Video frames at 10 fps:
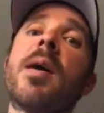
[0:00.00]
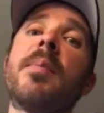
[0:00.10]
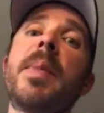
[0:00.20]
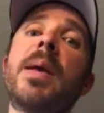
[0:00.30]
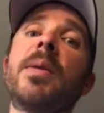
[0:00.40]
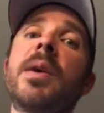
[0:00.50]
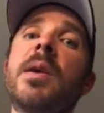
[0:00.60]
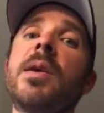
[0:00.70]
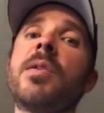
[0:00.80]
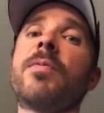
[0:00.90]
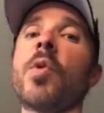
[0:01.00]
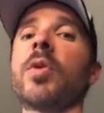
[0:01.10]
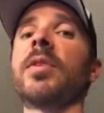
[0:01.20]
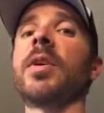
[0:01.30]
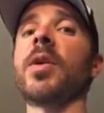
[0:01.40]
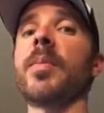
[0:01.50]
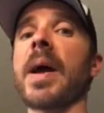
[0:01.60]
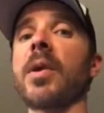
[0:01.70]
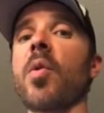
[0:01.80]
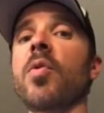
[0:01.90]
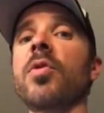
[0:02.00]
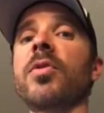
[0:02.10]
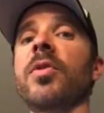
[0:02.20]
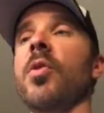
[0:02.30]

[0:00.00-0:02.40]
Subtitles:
mainly focusing on the back corners,